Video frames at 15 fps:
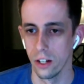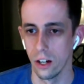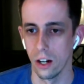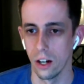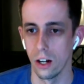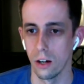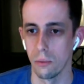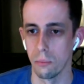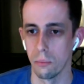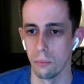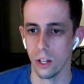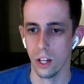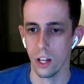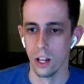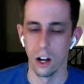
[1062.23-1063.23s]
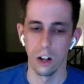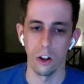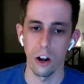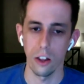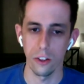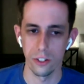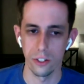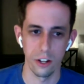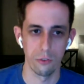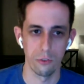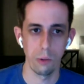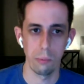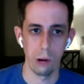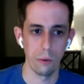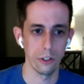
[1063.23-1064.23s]
A lot of the stuff we
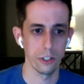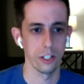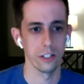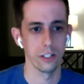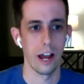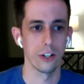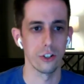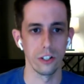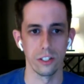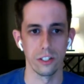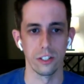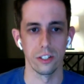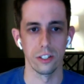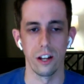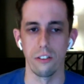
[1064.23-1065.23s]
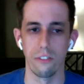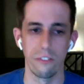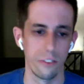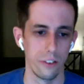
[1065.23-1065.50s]
publish is actually stuff